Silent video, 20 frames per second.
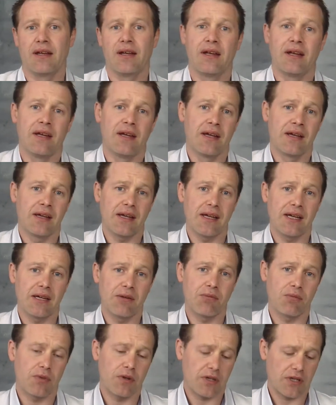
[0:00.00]
which I
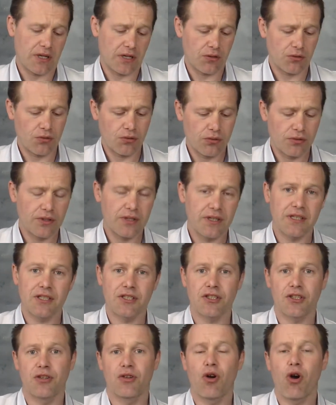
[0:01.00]
don't think is a
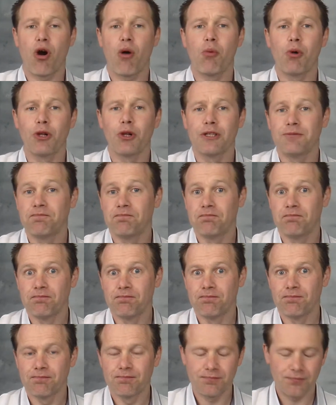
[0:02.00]
normal
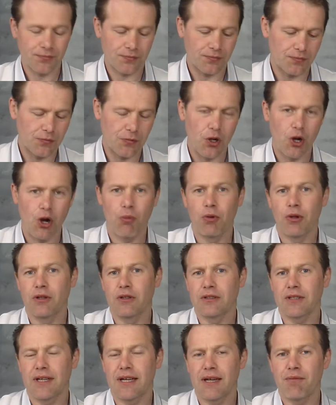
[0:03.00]

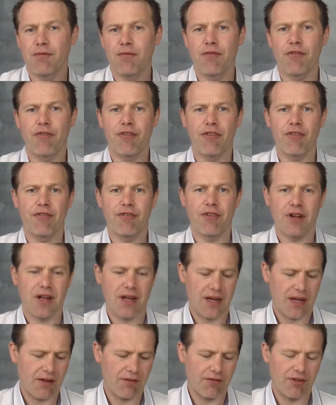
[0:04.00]
for the
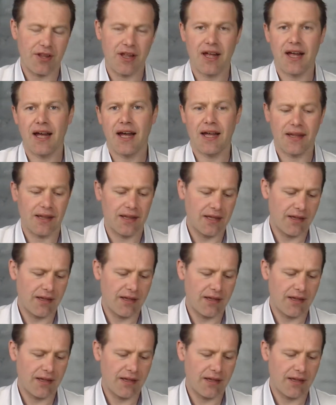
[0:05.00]
heart and liver.